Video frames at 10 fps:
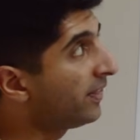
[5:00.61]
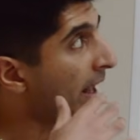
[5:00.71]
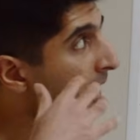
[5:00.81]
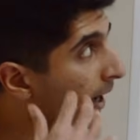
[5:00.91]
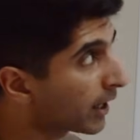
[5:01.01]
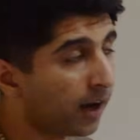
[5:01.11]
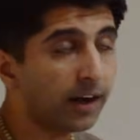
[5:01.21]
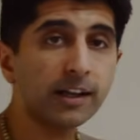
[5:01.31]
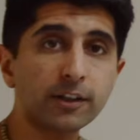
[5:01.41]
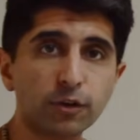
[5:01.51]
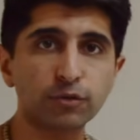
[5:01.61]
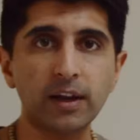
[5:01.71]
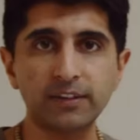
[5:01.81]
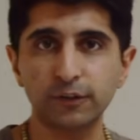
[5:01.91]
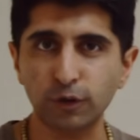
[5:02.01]
then a cut in interest
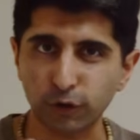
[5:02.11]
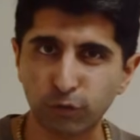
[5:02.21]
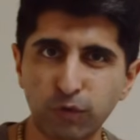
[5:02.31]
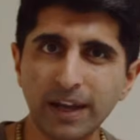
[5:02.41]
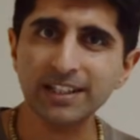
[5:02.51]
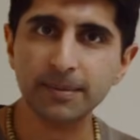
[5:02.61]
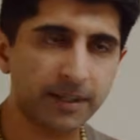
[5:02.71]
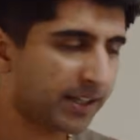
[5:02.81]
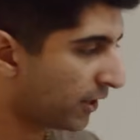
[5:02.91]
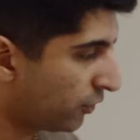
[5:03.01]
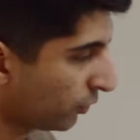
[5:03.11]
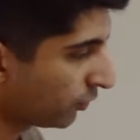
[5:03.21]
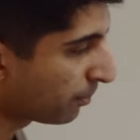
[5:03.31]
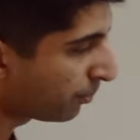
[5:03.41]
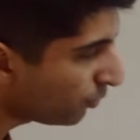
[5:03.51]
rates has got greater potential
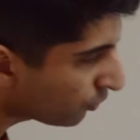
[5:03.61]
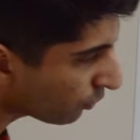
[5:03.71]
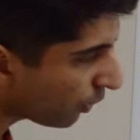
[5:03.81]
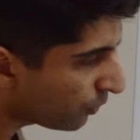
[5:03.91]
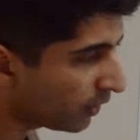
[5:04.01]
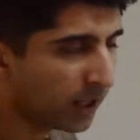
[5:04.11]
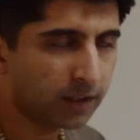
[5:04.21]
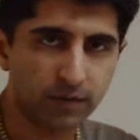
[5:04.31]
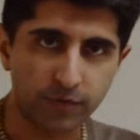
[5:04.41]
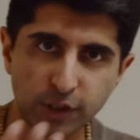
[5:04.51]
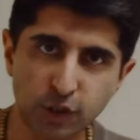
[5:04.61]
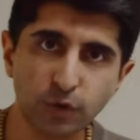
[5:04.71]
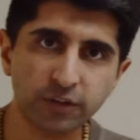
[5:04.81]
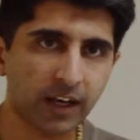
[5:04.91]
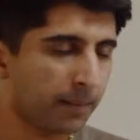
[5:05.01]
to boost growth, to reduce